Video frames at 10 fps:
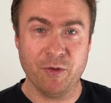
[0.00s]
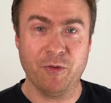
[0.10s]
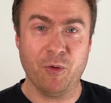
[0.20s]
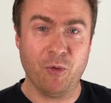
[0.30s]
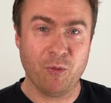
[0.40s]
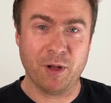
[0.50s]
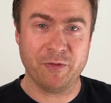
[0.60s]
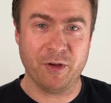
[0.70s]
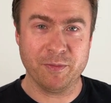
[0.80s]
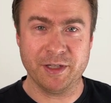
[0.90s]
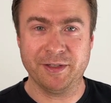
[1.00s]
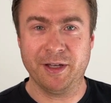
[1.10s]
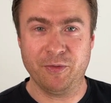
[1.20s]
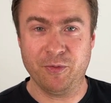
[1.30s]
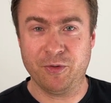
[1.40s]
for all platforms that
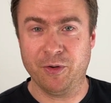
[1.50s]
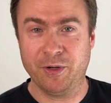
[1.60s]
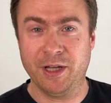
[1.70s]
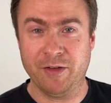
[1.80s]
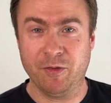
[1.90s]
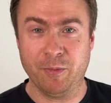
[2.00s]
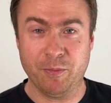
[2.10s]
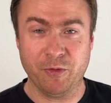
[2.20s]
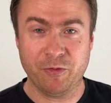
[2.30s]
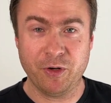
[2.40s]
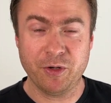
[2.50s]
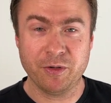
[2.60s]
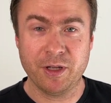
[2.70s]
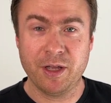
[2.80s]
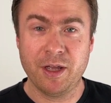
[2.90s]
I currently have on my portfolio.